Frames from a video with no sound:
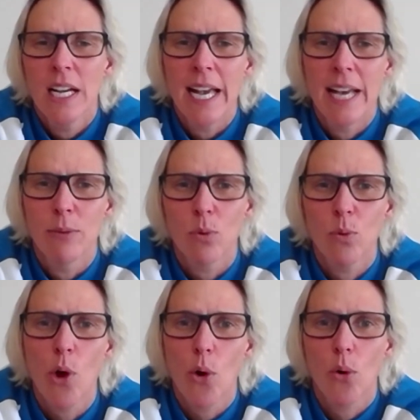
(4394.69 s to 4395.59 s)
And we're
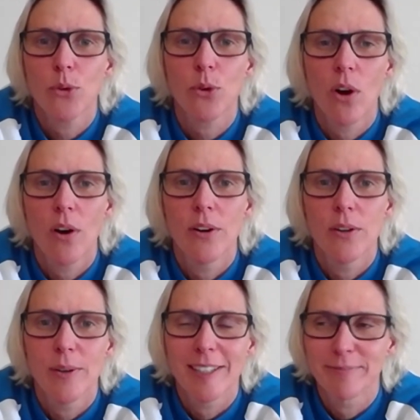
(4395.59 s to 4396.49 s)
not all trying
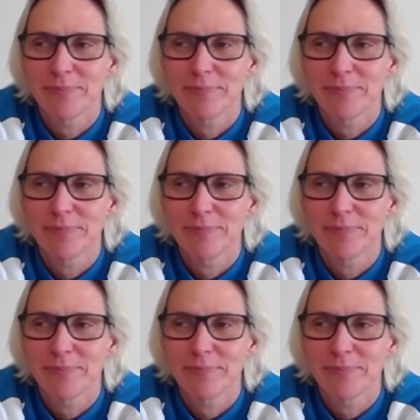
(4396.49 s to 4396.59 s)
to